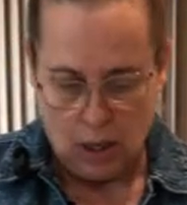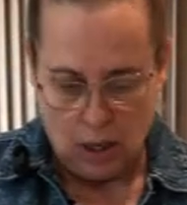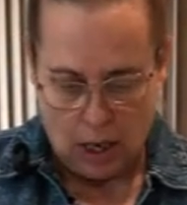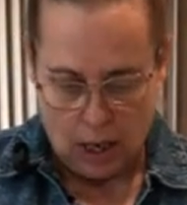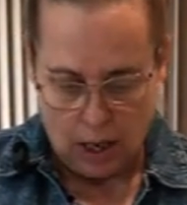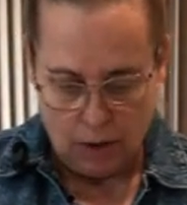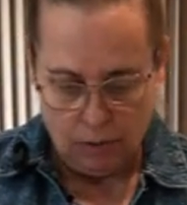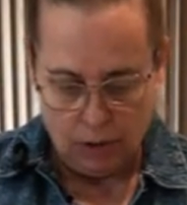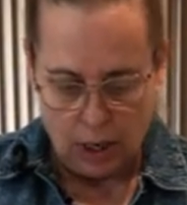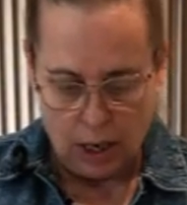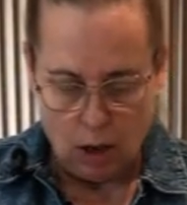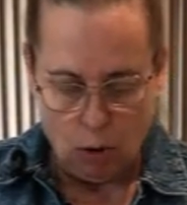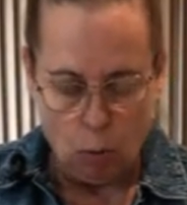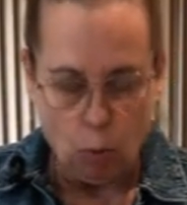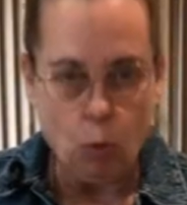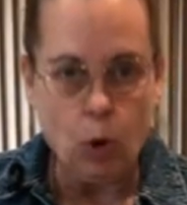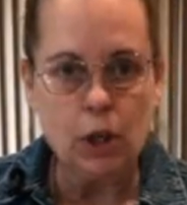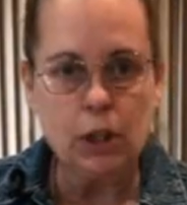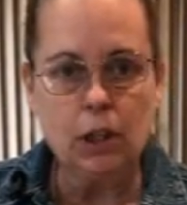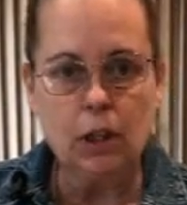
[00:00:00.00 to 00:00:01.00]
I've got
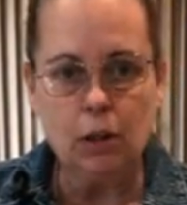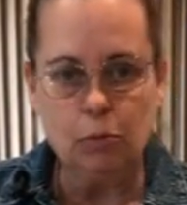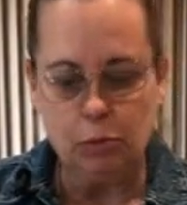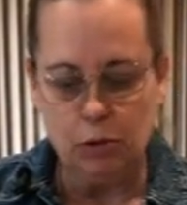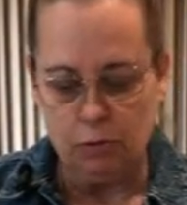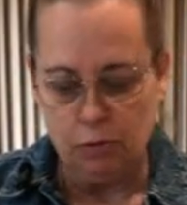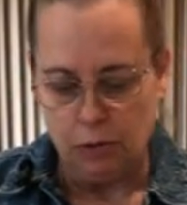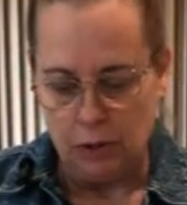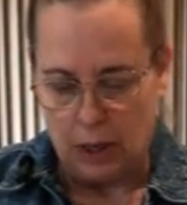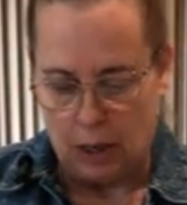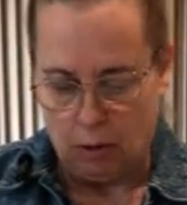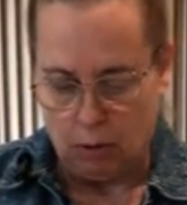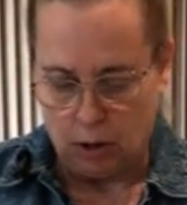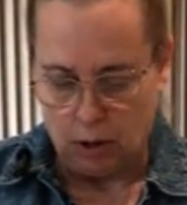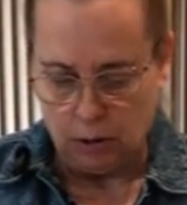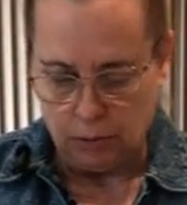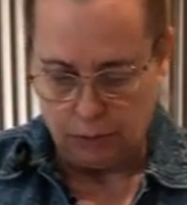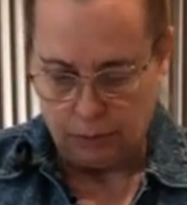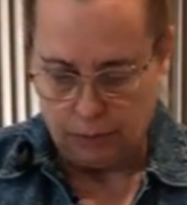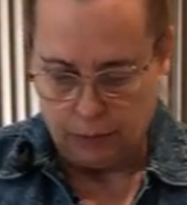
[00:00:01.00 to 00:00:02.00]
1 cup of
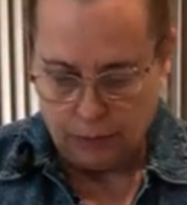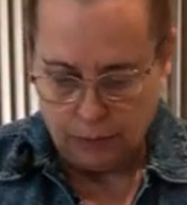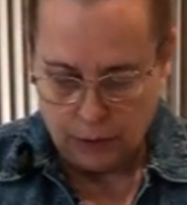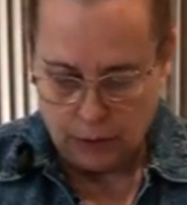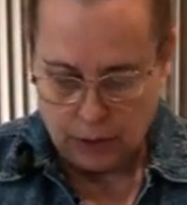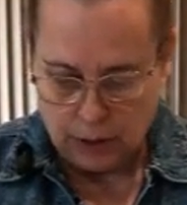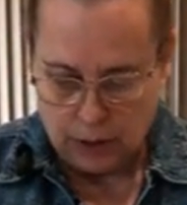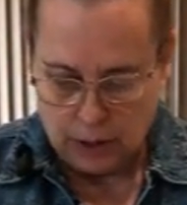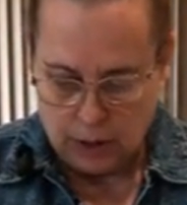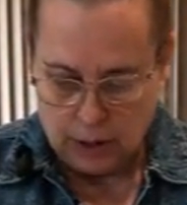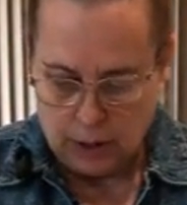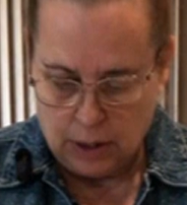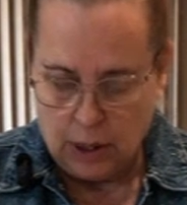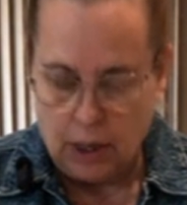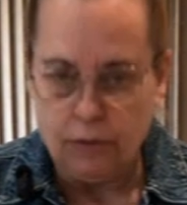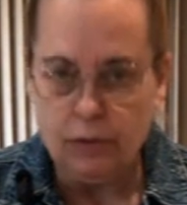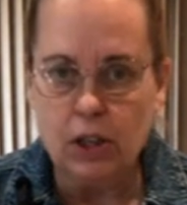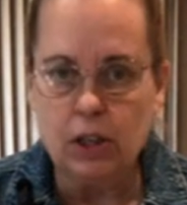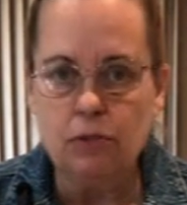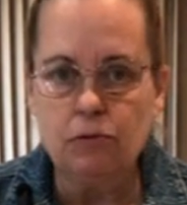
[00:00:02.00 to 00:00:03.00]
flour.
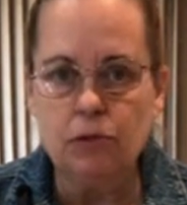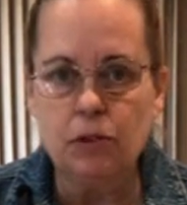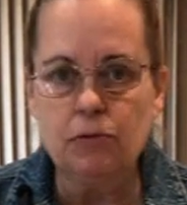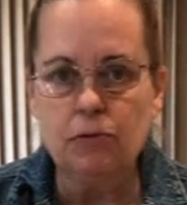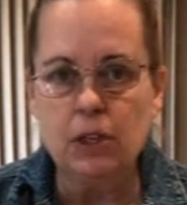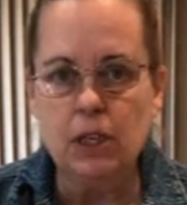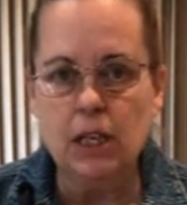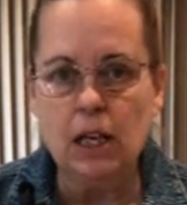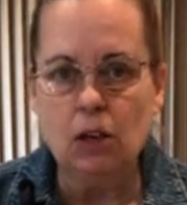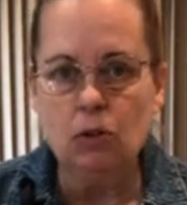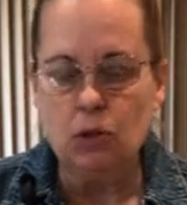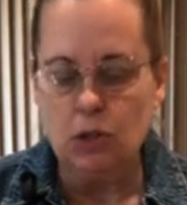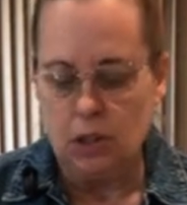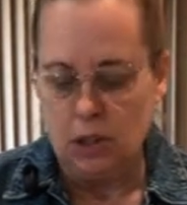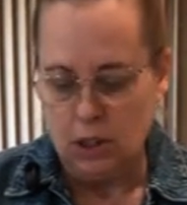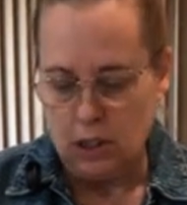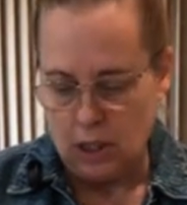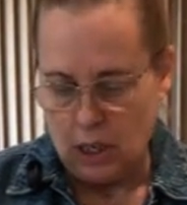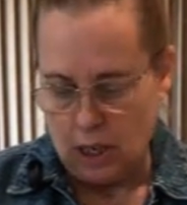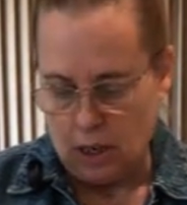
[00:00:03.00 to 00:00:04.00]
I've got a 15-ounce
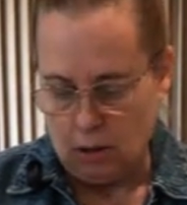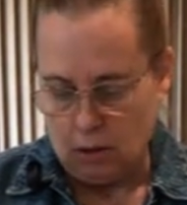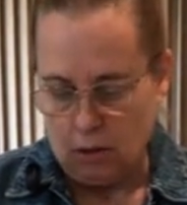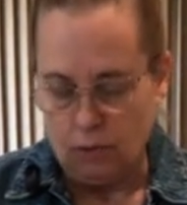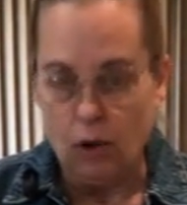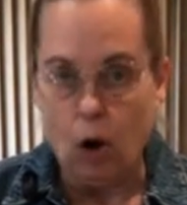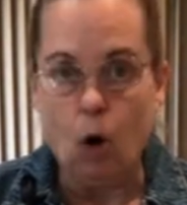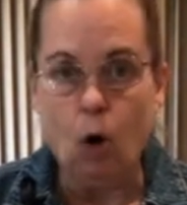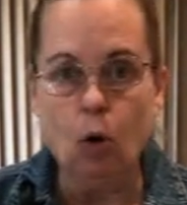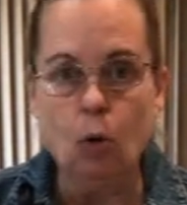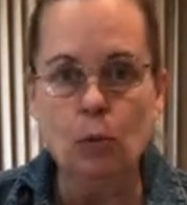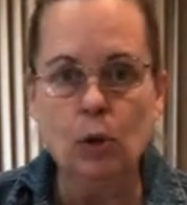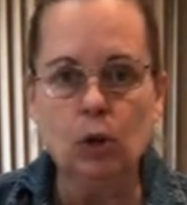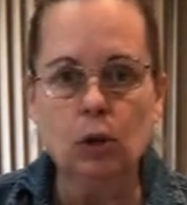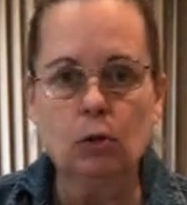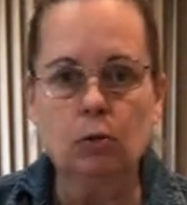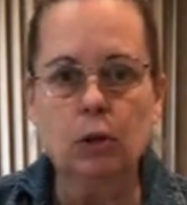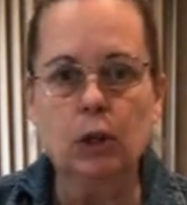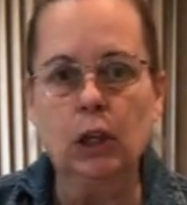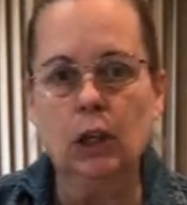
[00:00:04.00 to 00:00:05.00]
container of whole
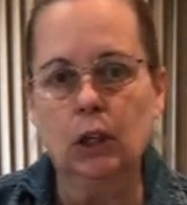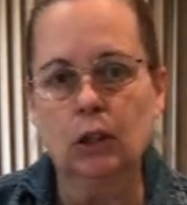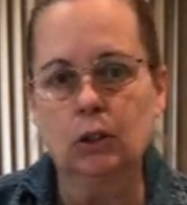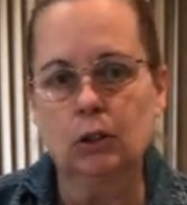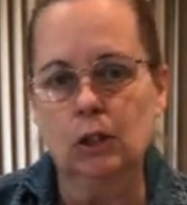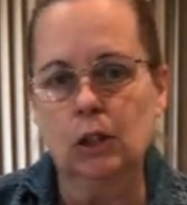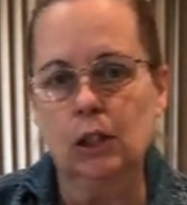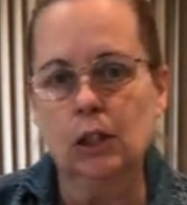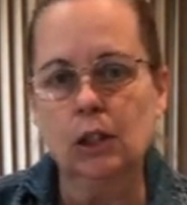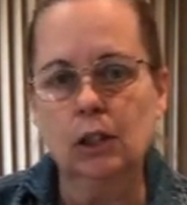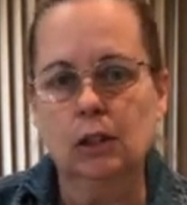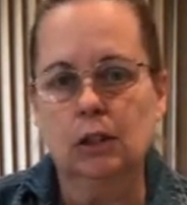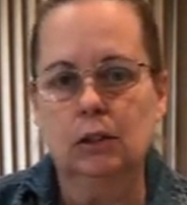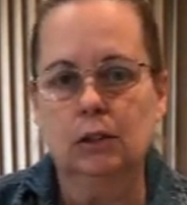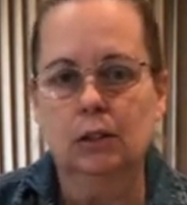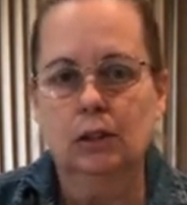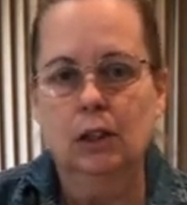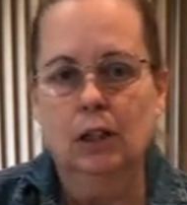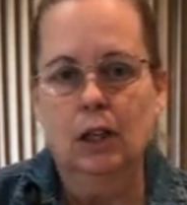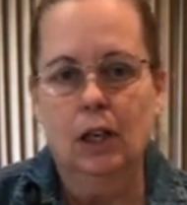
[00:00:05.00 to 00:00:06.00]
milk ricotta.
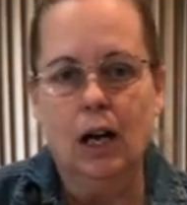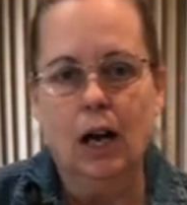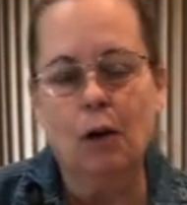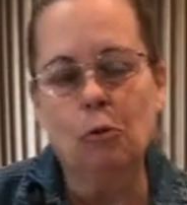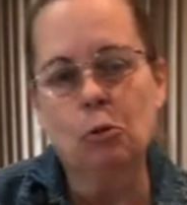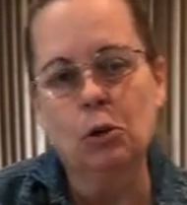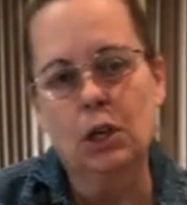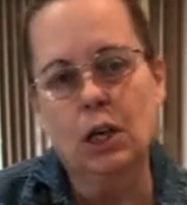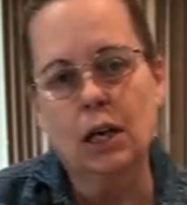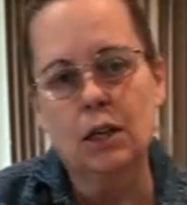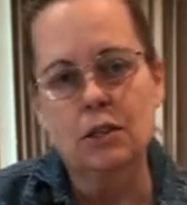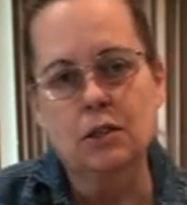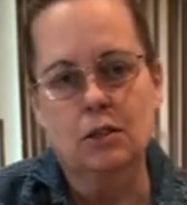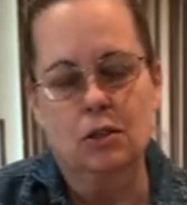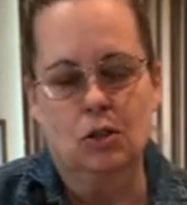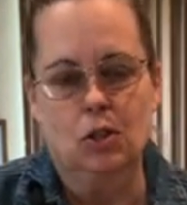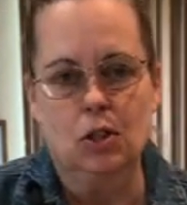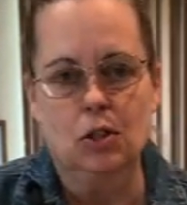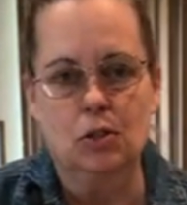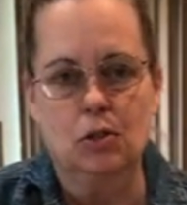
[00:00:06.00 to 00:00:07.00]
I would not
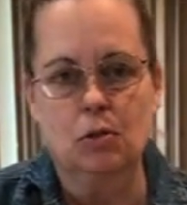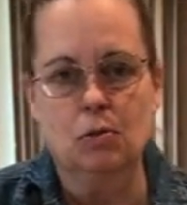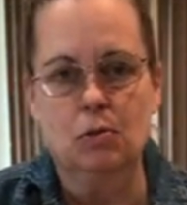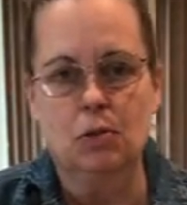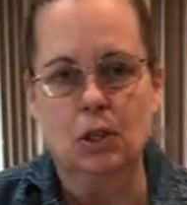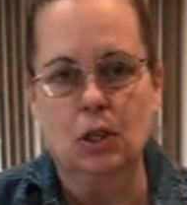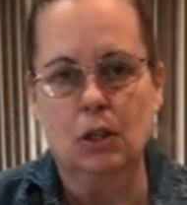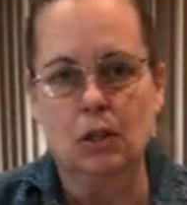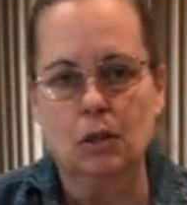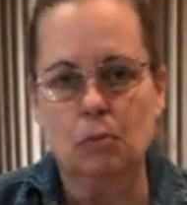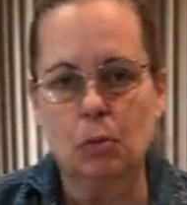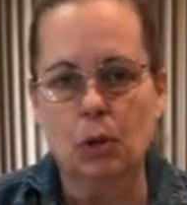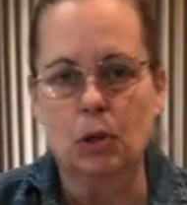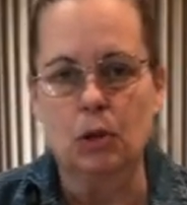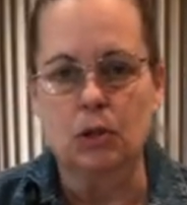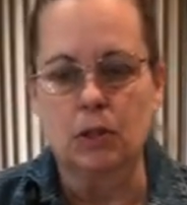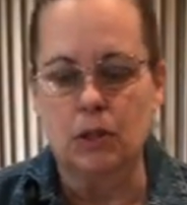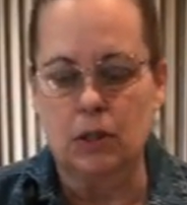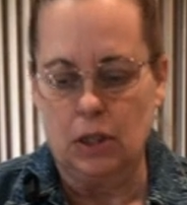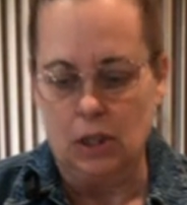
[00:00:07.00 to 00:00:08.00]
suggest using the
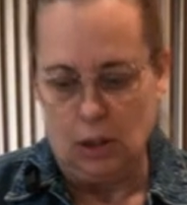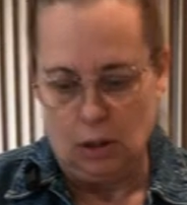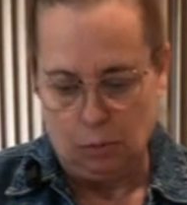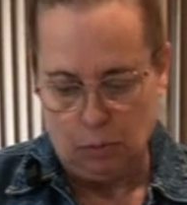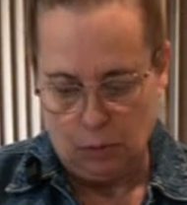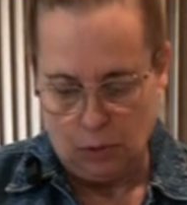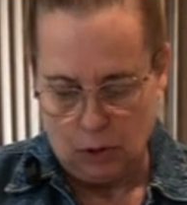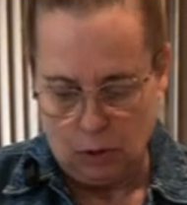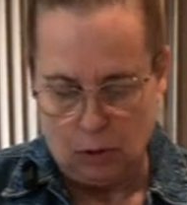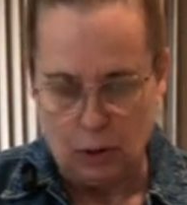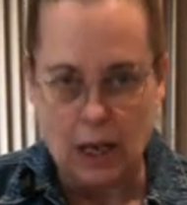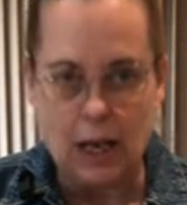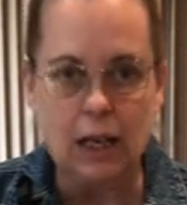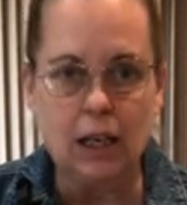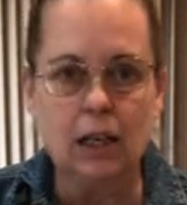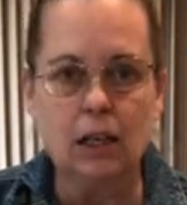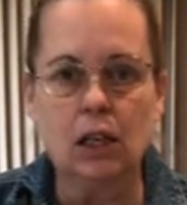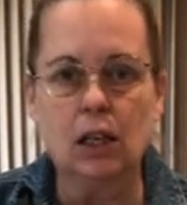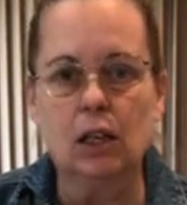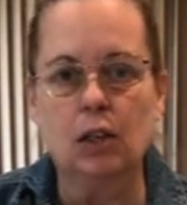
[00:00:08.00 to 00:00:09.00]
part skim. You're not
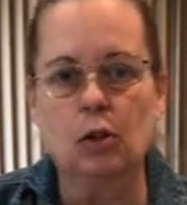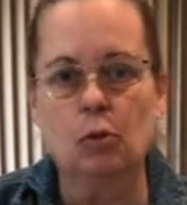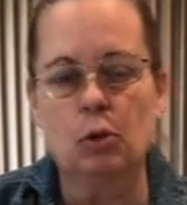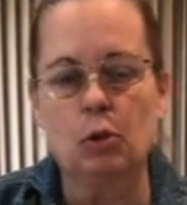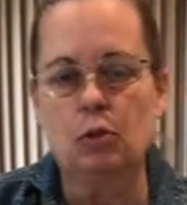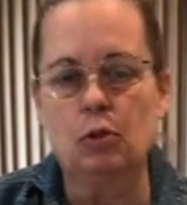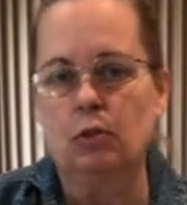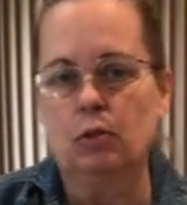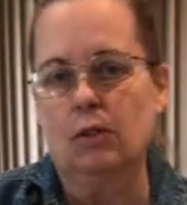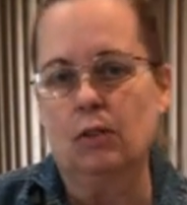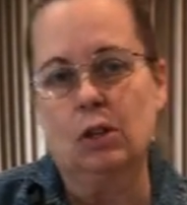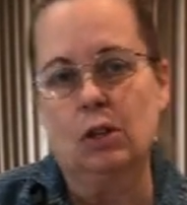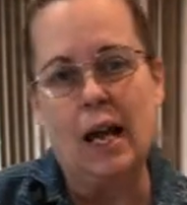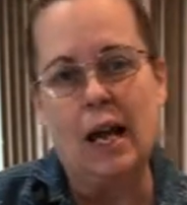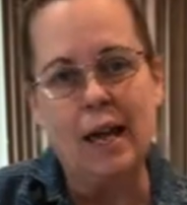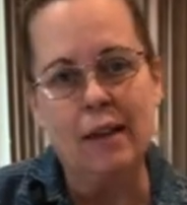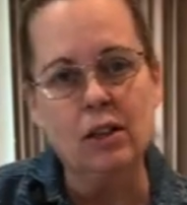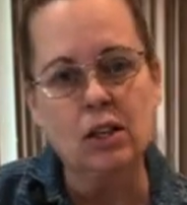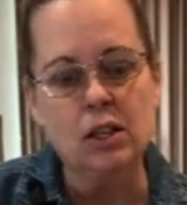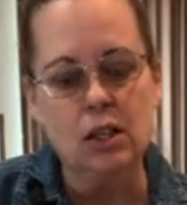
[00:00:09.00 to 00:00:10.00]
going to get the rich flavor,
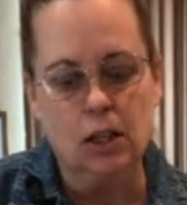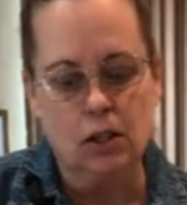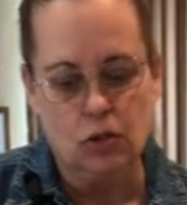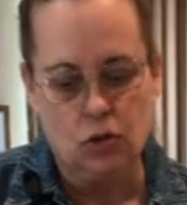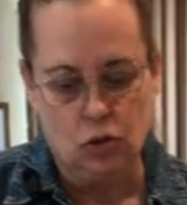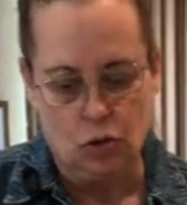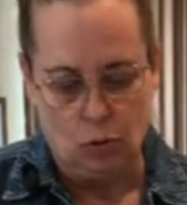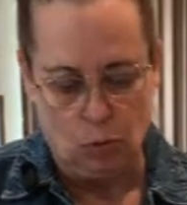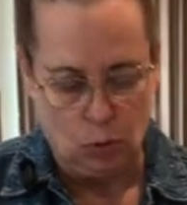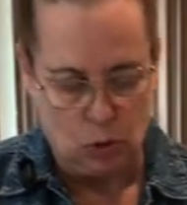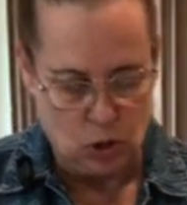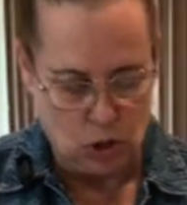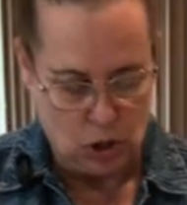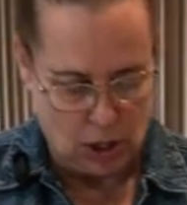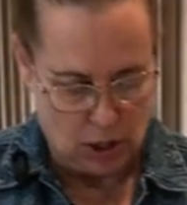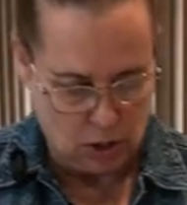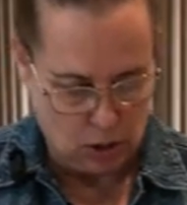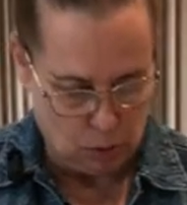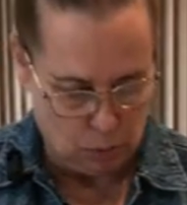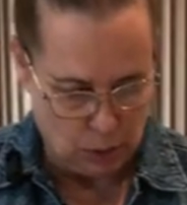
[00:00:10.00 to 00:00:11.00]
and the texture will
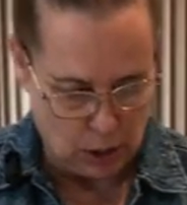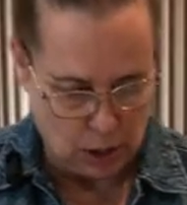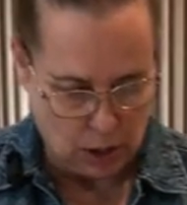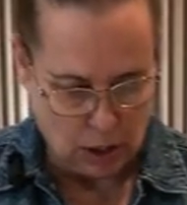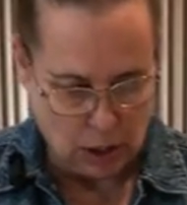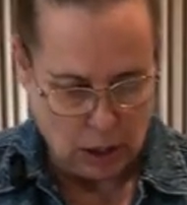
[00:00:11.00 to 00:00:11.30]
change a bit.